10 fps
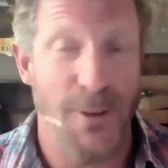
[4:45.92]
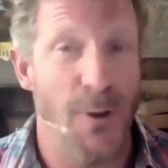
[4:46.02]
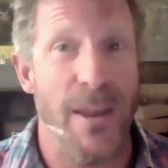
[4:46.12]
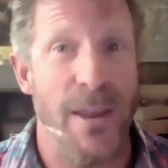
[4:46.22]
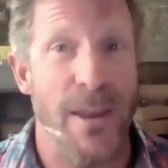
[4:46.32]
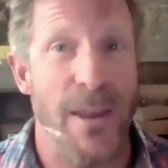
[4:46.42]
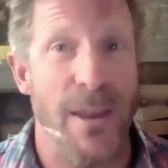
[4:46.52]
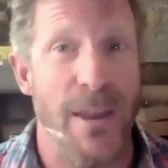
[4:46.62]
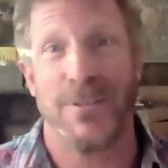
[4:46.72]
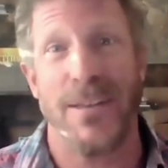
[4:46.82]
You know, we have
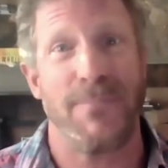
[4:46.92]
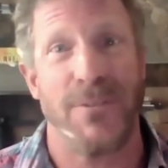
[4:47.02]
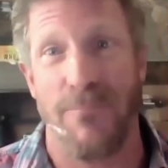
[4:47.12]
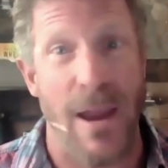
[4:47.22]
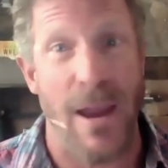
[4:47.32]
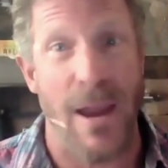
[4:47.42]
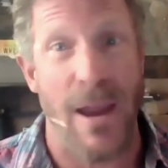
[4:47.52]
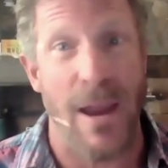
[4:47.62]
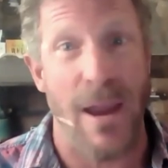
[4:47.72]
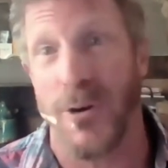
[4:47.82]
clips of bears
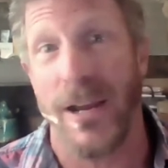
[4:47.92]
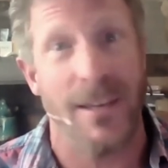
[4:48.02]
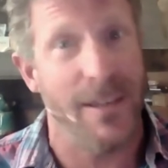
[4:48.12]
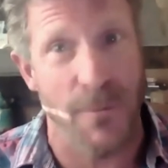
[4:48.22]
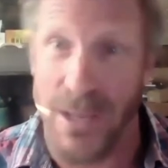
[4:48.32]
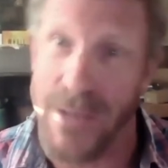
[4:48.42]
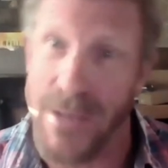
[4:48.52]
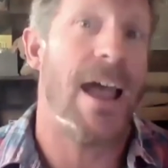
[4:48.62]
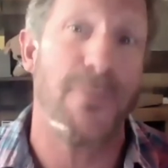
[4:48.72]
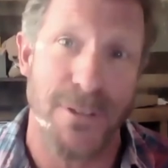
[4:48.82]
breaking into
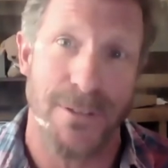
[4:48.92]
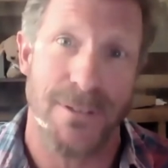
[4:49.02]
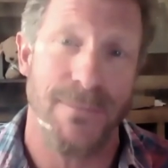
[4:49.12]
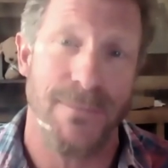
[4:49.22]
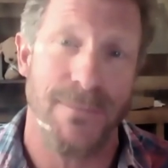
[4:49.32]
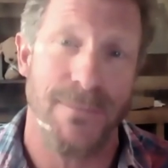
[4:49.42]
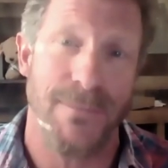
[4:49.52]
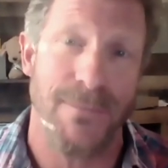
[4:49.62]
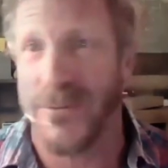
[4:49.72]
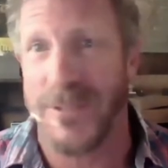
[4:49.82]
people's houses and
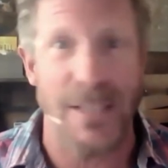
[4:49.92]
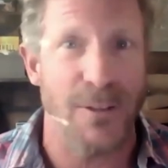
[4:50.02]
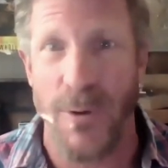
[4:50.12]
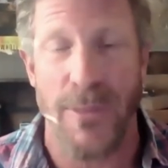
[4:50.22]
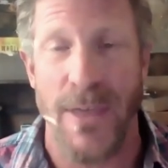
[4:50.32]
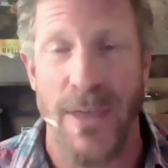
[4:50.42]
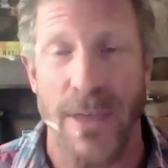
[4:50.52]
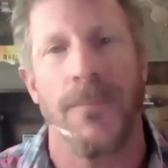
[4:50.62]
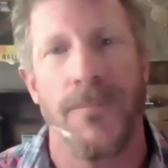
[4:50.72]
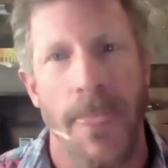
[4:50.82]
having dealing with
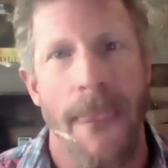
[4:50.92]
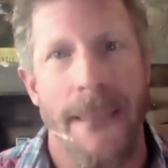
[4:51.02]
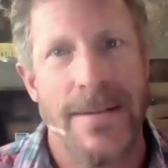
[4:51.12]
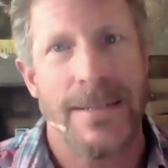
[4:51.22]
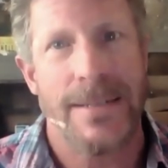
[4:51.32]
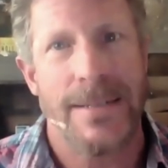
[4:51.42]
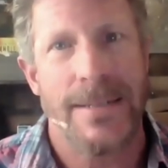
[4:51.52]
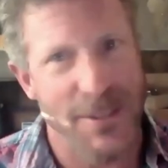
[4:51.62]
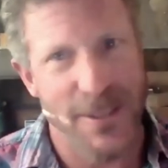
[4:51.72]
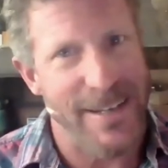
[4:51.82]
that. So
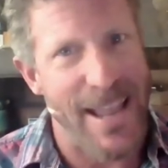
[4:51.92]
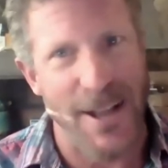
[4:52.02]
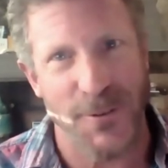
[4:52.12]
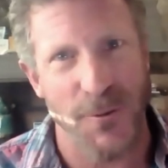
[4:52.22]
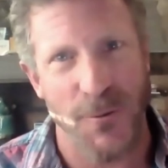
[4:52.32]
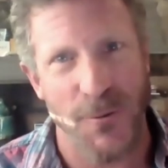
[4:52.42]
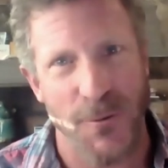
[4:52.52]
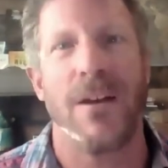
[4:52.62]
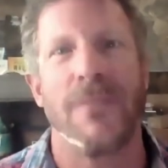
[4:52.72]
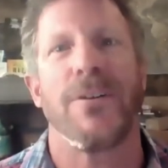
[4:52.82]
it's just the oh. natural
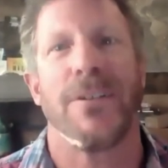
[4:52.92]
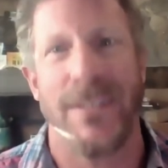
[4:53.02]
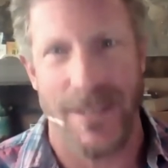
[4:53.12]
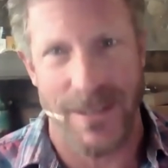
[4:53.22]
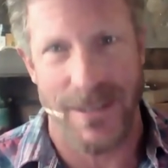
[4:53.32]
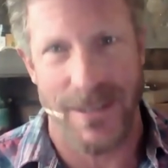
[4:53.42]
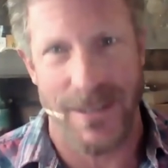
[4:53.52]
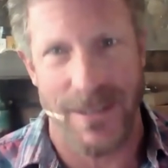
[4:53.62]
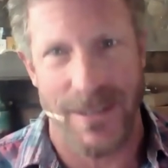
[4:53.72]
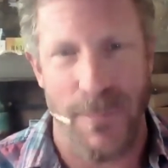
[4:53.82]
world wherever it
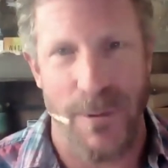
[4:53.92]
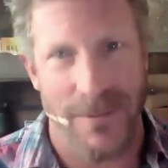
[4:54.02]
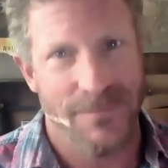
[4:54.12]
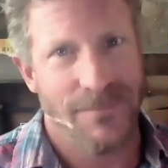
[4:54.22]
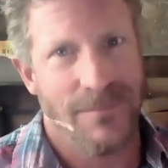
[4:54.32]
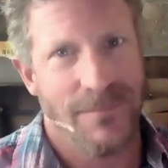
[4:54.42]
decides to happen.